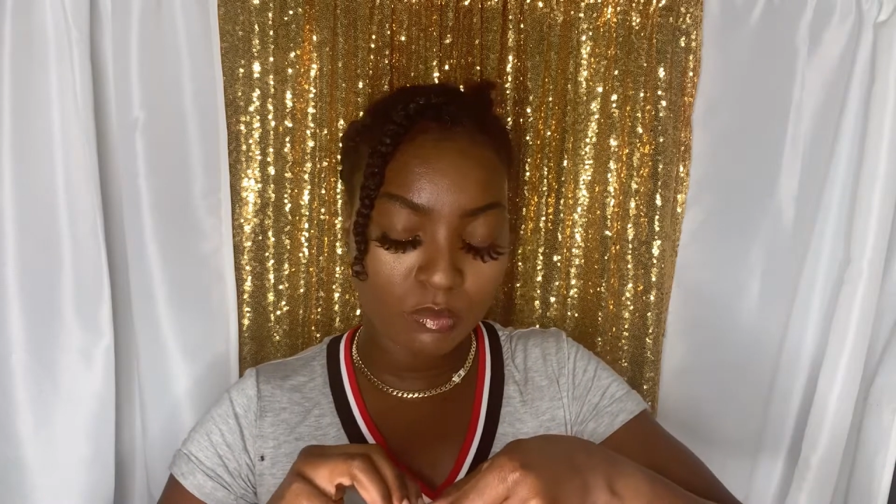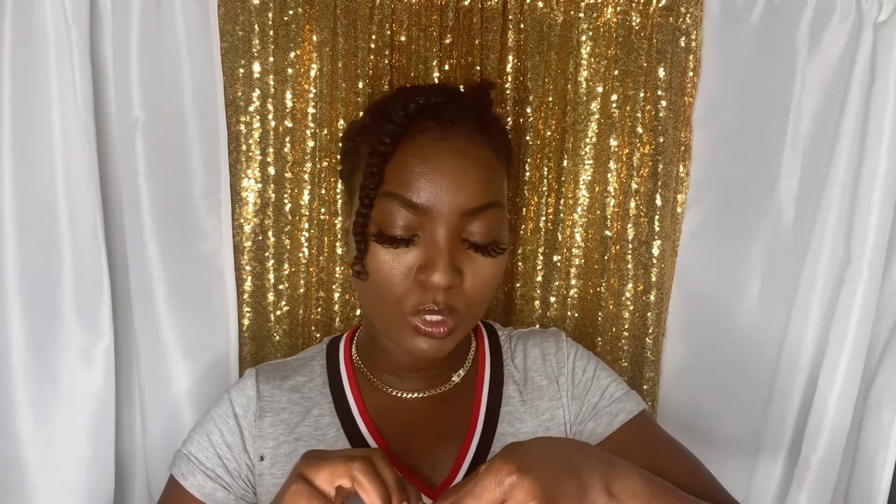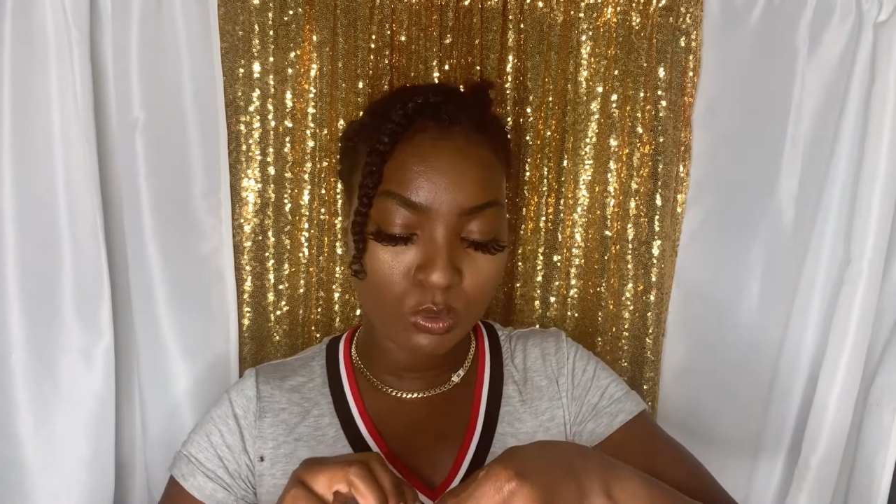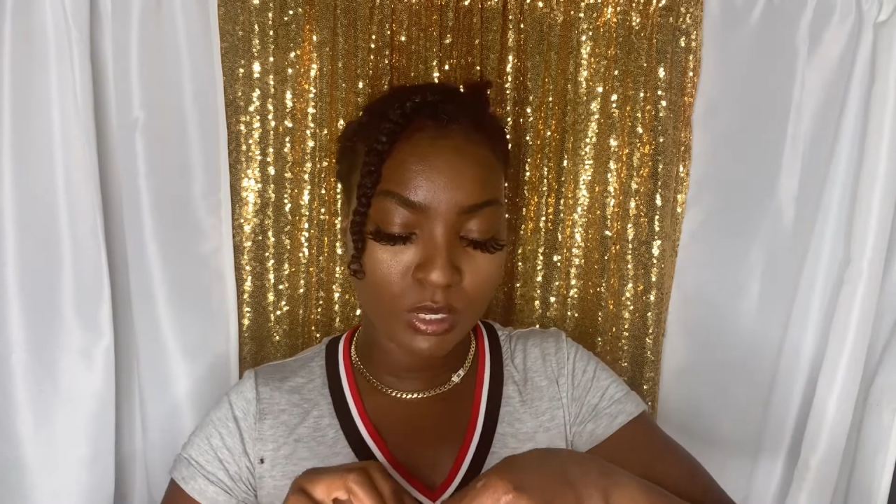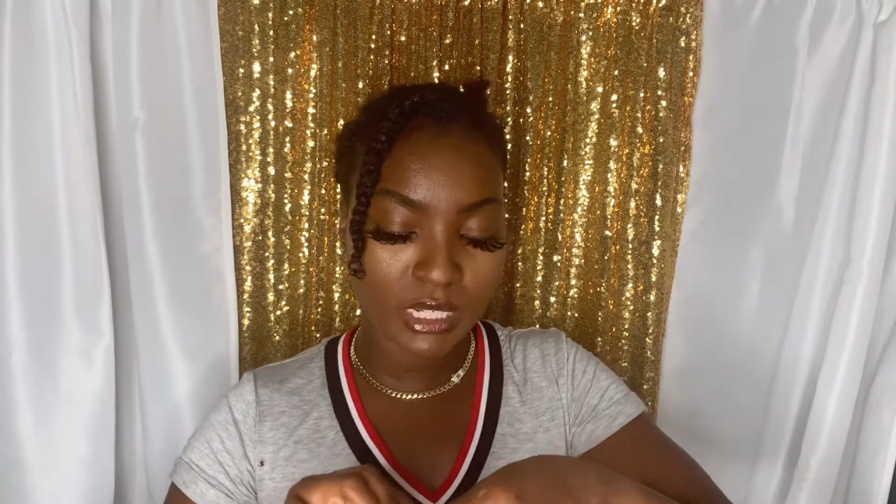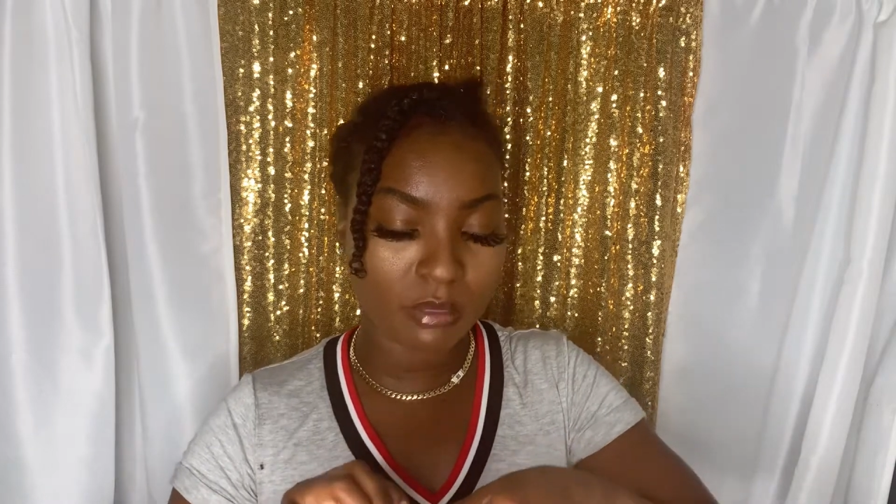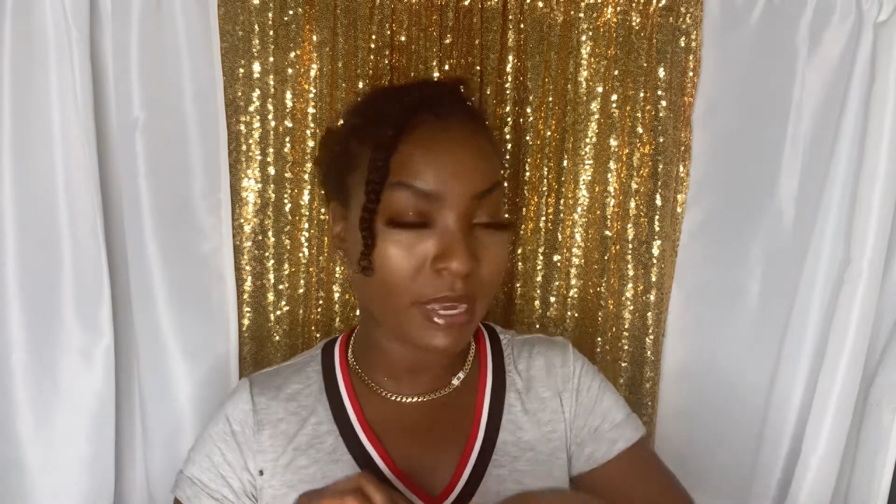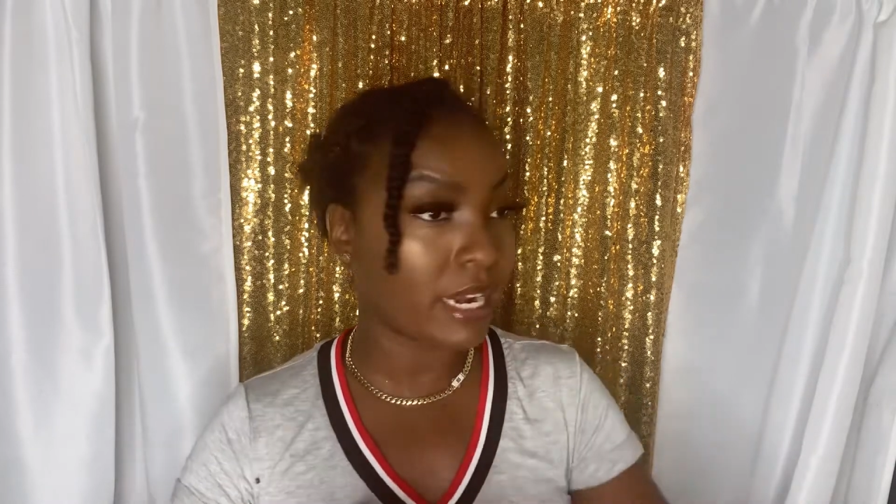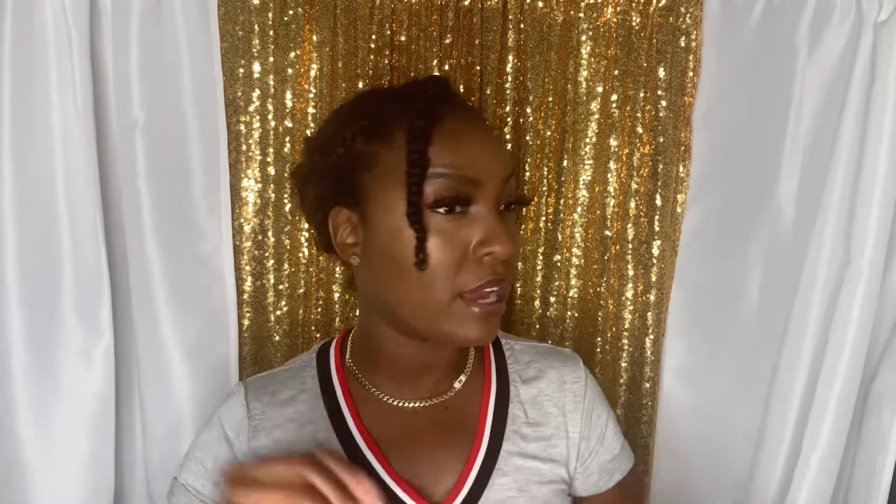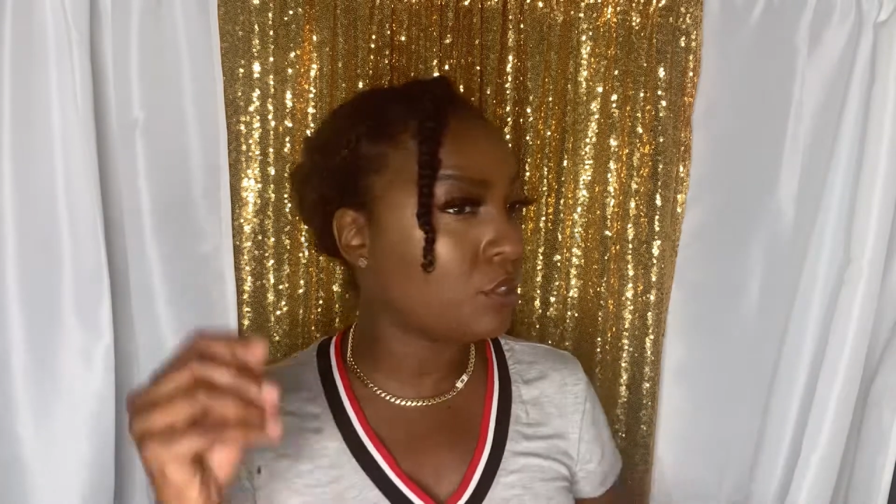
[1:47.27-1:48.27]
twists, my
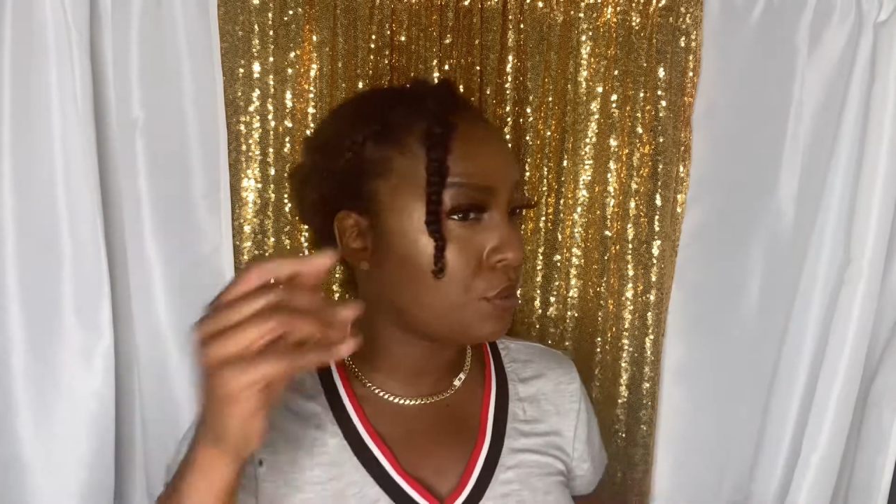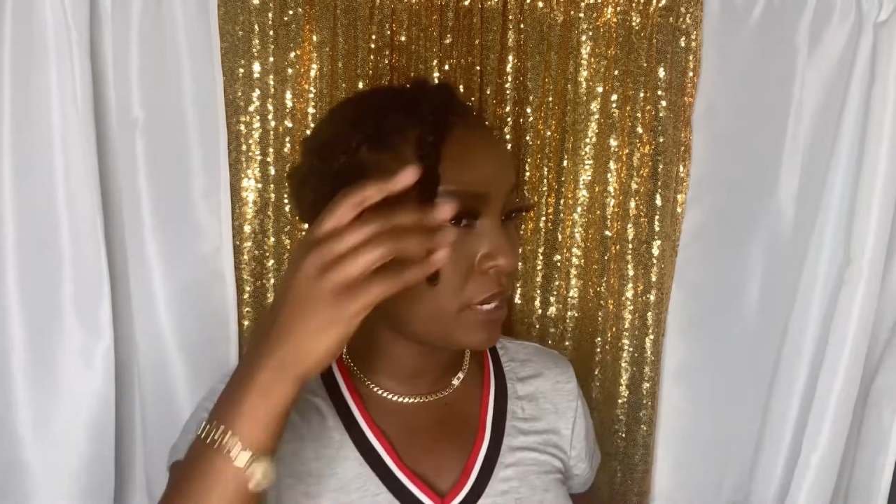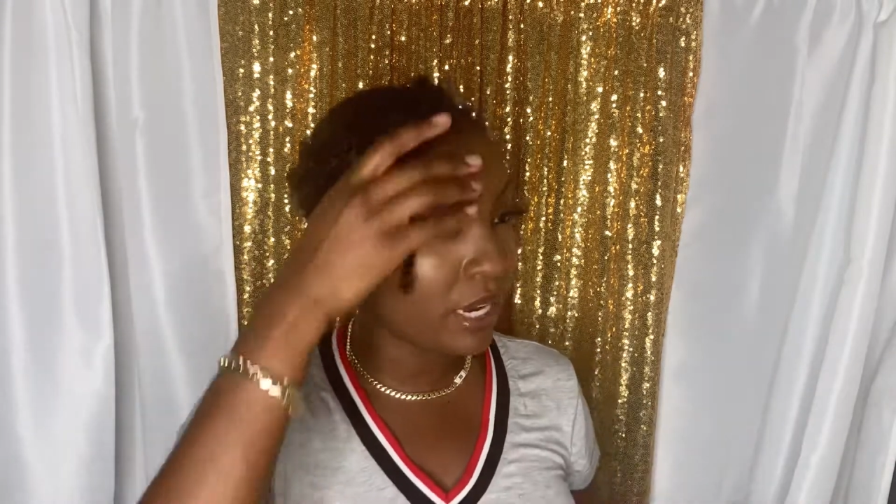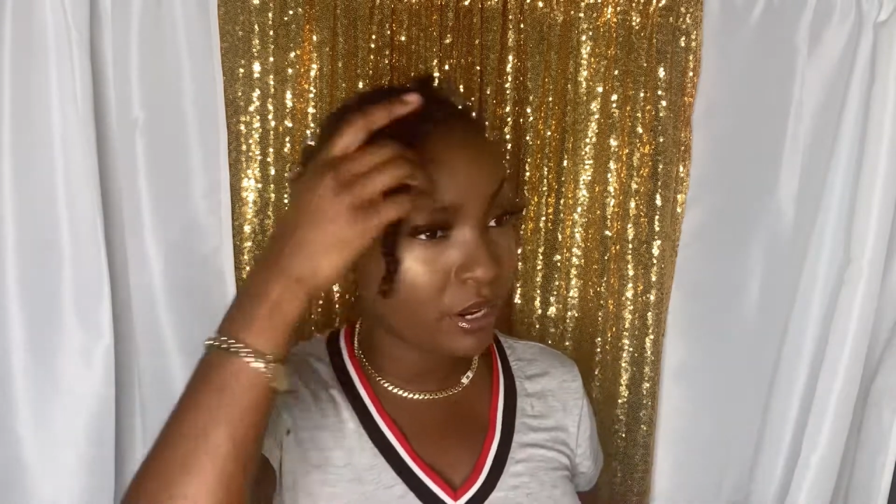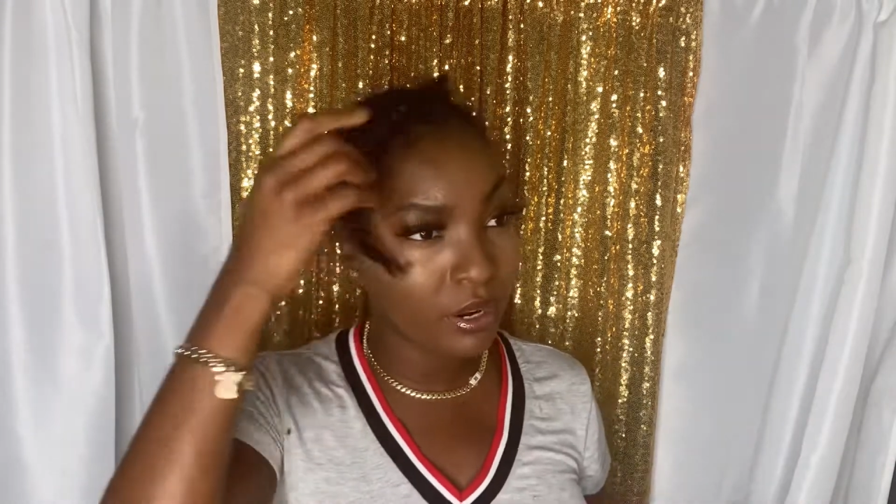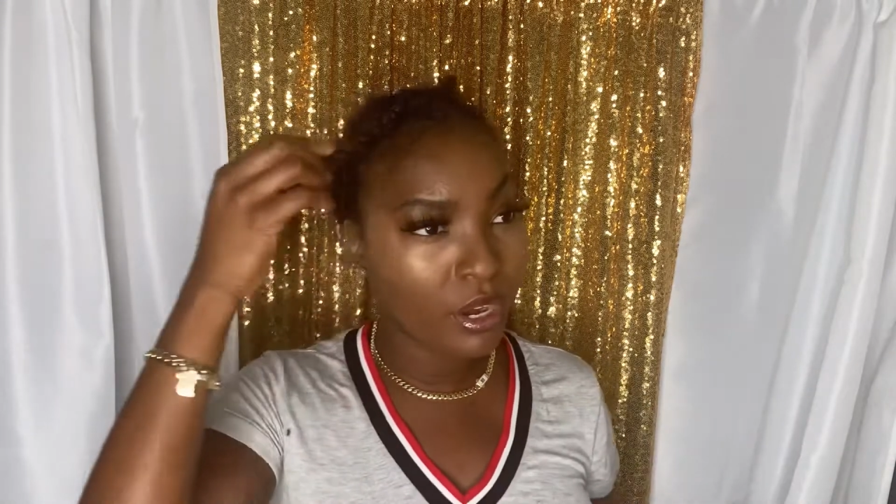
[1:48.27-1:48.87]
natural hair.